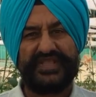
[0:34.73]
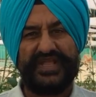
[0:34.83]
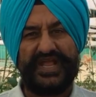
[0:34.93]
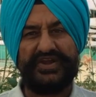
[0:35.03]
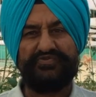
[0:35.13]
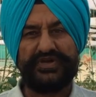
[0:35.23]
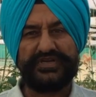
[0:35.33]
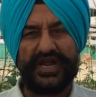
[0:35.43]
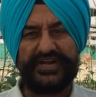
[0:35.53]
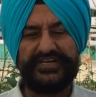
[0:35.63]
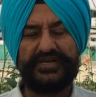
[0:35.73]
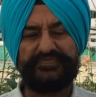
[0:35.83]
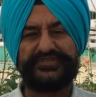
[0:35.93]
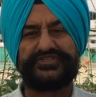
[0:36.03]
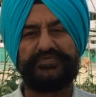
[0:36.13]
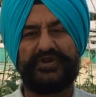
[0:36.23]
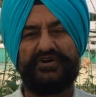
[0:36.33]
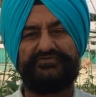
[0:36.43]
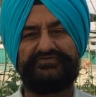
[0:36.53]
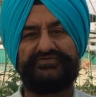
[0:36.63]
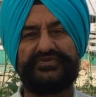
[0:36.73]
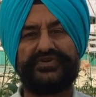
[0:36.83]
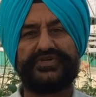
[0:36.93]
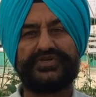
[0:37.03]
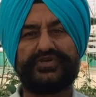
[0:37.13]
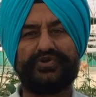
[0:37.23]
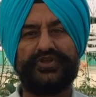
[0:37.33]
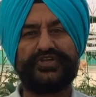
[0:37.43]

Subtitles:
and one cardinal principle of growing